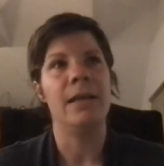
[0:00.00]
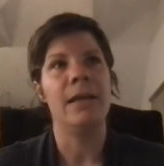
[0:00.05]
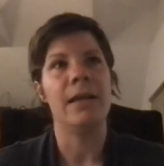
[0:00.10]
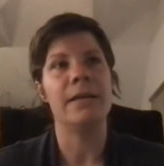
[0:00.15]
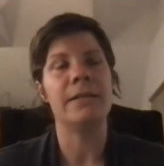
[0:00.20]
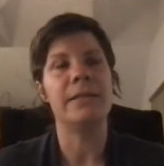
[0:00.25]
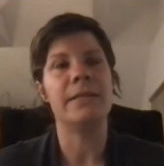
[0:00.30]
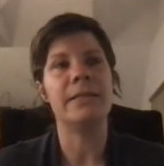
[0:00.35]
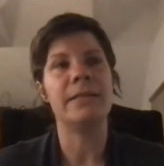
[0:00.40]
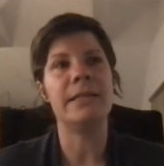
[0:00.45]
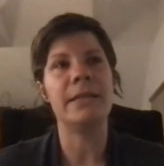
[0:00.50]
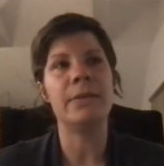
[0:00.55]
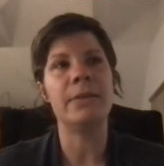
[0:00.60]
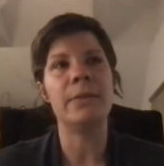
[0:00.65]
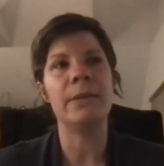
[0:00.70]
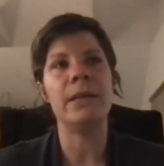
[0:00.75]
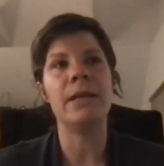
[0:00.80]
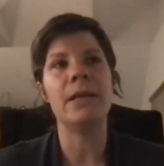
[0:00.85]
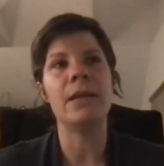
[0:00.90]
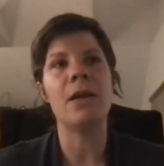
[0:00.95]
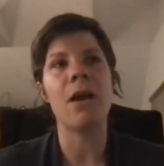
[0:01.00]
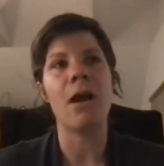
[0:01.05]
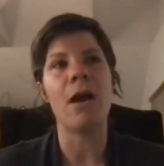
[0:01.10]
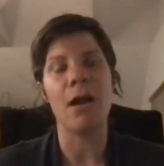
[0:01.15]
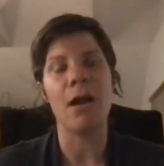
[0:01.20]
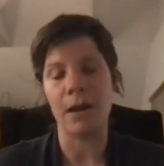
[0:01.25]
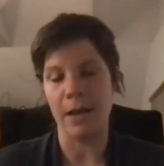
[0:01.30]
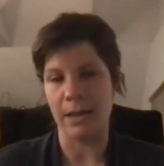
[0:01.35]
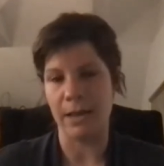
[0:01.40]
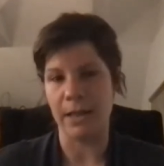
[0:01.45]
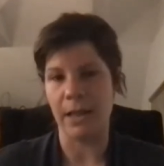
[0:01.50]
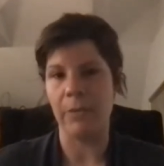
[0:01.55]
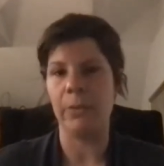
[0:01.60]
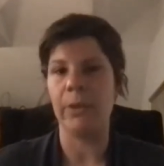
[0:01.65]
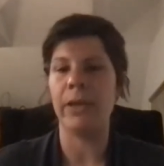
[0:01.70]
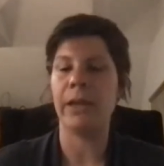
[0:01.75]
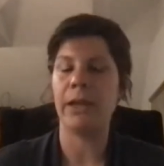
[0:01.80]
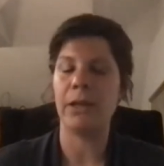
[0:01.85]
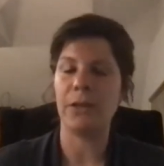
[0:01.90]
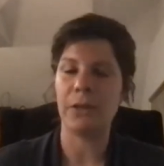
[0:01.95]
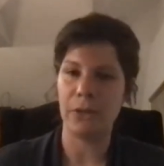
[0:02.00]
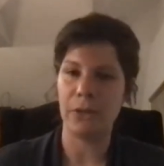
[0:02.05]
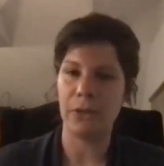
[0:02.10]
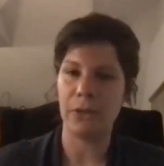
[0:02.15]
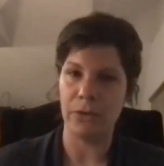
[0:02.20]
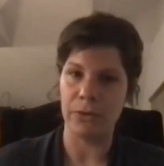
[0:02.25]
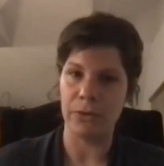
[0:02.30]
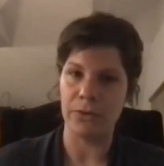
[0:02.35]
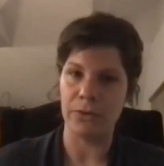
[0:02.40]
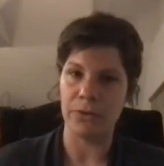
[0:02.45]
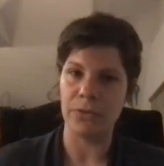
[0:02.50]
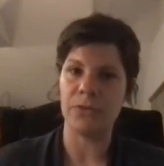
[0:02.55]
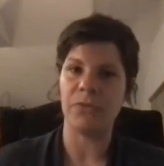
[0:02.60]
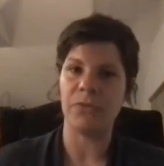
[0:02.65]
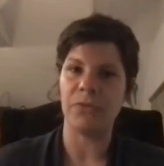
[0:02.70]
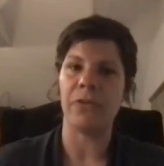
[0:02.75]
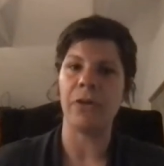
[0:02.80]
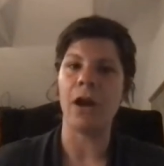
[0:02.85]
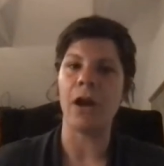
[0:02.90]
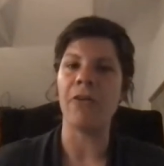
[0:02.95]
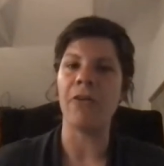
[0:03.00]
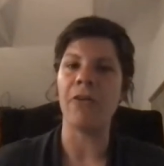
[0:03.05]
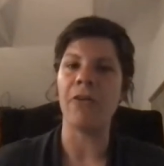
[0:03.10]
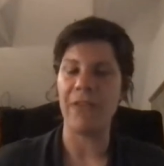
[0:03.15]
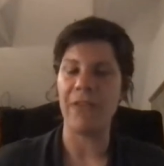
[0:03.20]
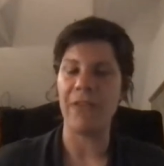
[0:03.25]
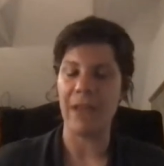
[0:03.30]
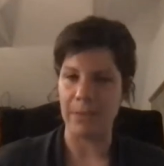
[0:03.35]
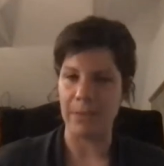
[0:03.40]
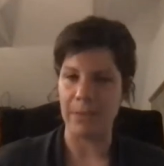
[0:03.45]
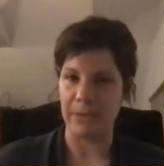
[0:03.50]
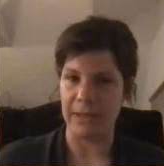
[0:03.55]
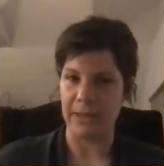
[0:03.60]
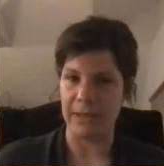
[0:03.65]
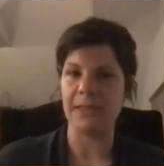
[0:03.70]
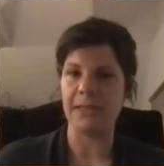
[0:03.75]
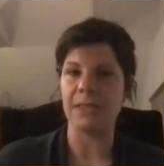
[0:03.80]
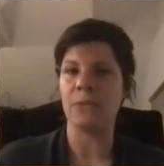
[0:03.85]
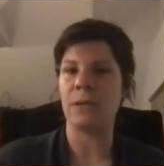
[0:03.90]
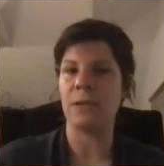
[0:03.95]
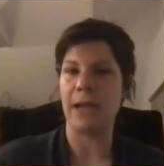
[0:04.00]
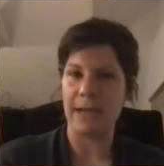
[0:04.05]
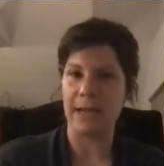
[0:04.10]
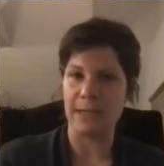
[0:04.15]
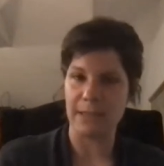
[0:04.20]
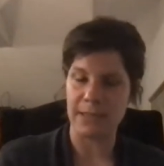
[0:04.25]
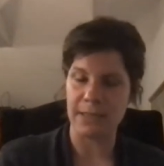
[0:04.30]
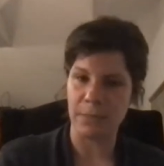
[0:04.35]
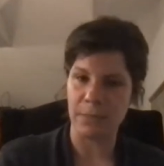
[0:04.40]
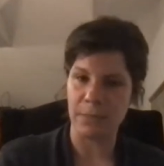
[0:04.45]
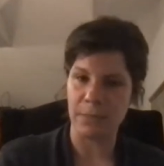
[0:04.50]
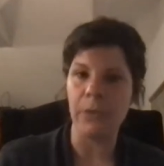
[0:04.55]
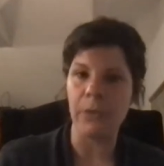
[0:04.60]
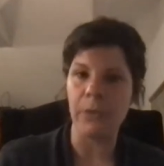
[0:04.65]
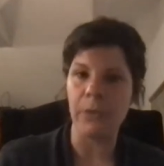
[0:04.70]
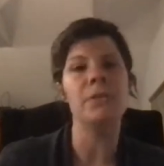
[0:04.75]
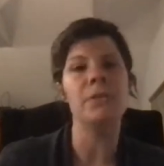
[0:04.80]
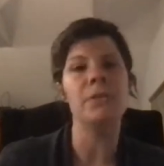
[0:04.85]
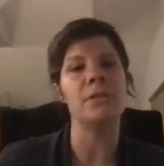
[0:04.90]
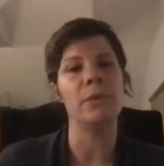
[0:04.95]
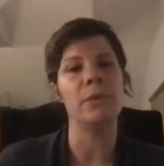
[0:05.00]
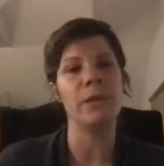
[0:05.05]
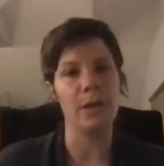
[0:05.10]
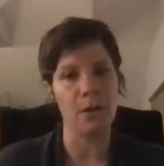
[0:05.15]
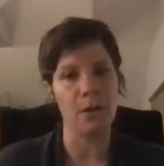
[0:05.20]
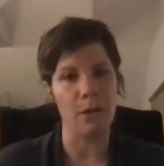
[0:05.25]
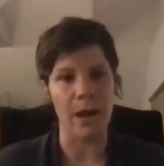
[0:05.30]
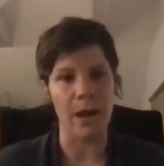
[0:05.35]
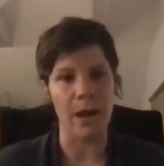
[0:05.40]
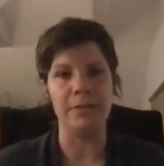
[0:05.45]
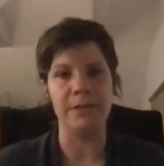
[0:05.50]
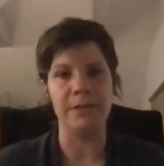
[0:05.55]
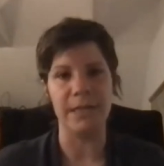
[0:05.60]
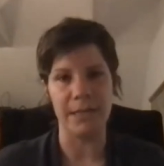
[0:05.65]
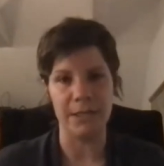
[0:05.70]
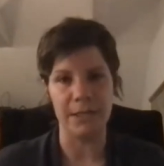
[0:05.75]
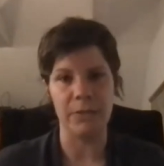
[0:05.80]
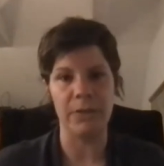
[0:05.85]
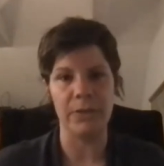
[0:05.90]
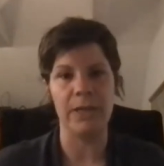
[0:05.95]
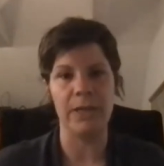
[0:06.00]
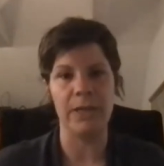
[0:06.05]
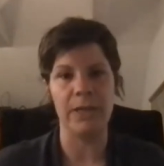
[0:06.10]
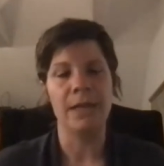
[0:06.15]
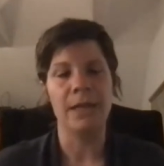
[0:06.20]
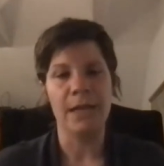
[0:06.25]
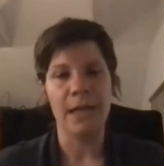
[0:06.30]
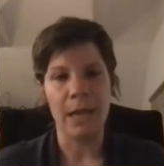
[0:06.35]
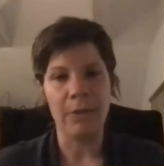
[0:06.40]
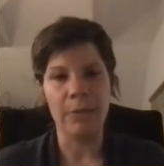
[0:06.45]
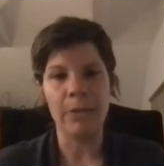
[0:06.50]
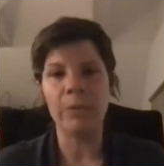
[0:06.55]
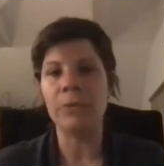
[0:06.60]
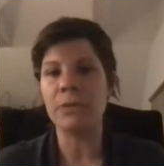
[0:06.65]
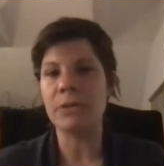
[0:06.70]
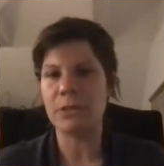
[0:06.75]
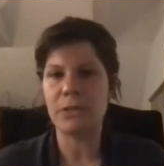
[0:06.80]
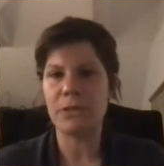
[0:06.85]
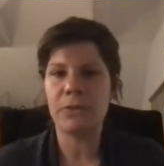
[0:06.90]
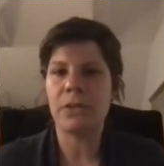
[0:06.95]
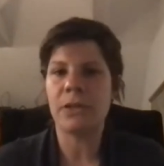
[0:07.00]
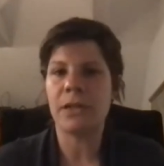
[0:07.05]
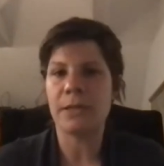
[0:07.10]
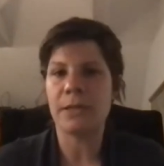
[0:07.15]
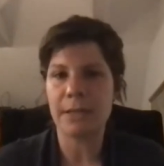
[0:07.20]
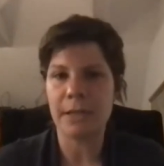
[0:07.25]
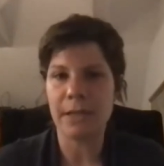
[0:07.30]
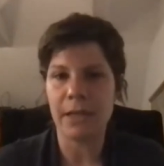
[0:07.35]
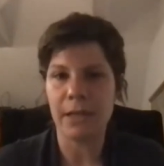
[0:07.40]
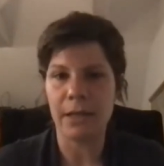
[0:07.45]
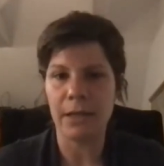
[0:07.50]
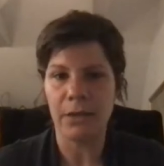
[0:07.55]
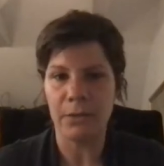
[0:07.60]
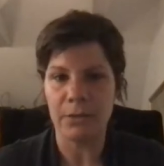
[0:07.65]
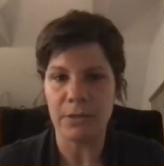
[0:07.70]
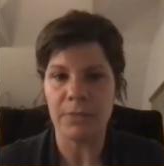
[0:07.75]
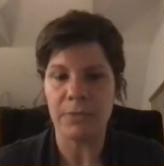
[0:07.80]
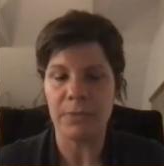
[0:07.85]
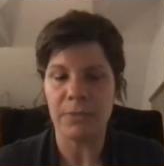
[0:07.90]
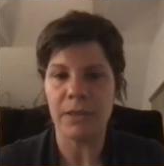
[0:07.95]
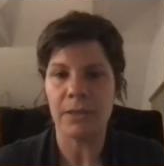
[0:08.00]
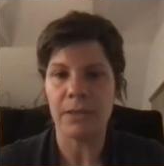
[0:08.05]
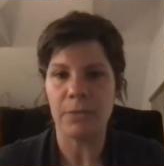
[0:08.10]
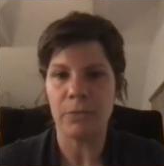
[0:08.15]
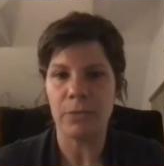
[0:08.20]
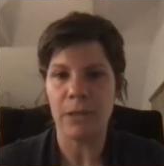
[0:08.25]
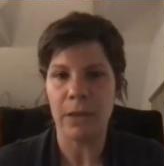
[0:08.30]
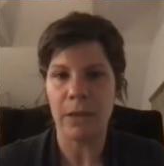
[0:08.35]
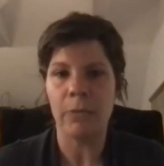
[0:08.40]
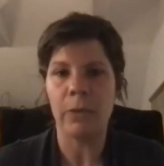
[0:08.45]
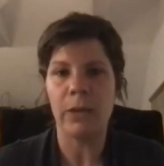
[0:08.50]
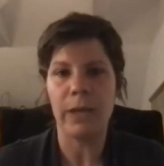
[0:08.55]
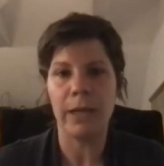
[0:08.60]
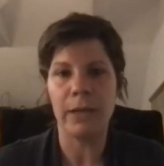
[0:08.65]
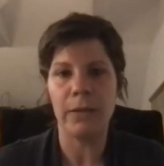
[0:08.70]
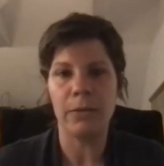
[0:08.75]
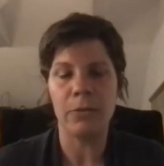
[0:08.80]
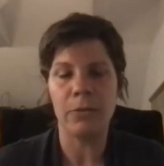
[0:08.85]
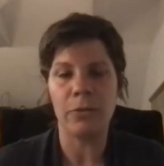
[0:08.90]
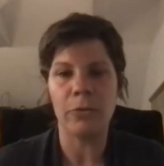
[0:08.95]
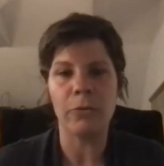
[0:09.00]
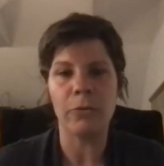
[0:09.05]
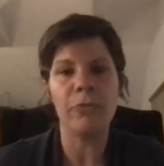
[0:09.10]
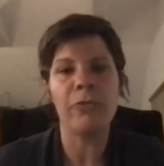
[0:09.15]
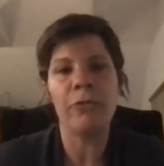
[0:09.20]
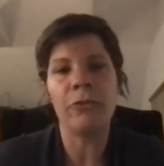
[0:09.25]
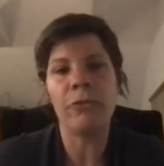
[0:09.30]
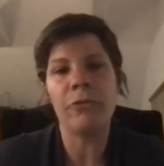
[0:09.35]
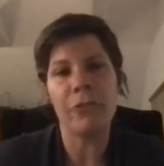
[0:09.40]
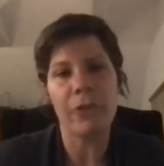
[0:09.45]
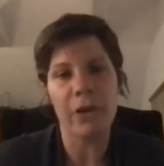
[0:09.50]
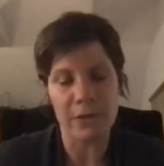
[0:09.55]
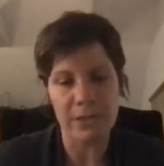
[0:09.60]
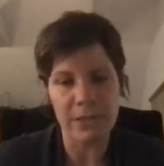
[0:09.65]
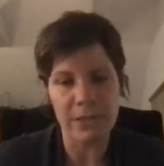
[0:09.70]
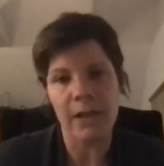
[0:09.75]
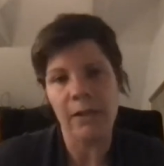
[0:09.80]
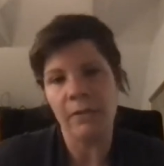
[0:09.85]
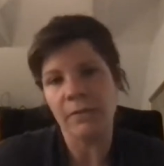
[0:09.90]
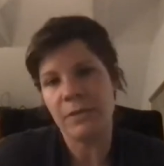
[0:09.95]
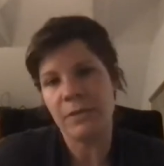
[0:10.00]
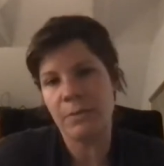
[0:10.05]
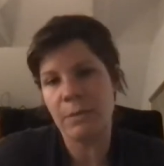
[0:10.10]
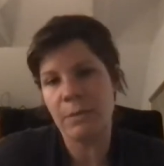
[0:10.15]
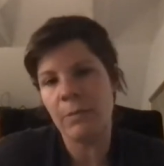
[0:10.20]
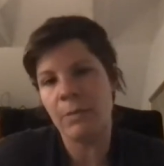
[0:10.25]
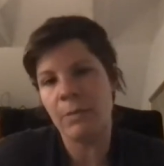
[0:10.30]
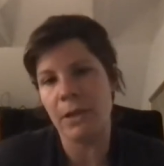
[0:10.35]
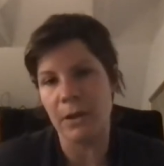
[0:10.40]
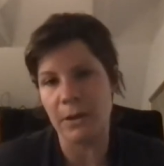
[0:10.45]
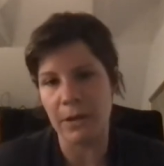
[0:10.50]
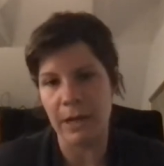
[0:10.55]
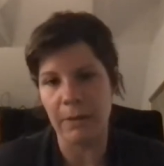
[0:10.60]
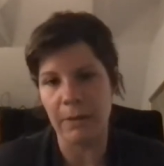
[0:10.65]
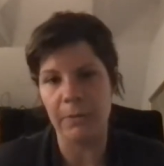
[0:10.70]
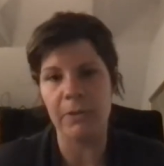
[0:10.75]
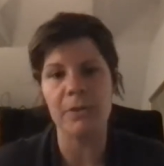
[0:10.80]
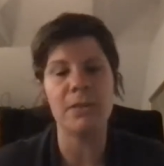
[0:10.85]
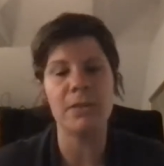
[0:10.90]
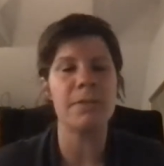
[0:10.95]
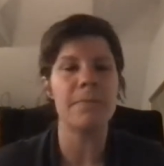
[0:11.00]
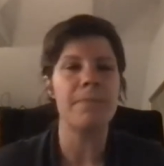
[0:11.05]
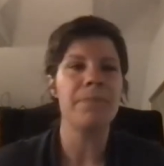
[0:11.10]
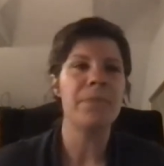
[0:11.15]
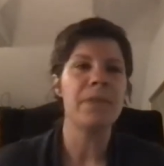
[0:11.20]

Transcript: a seaweed garden that we could use for our family since we had access to boats and we could go out and tend to it and we would just use it as like you know something that we grew food for ourselves and maybe our neighbors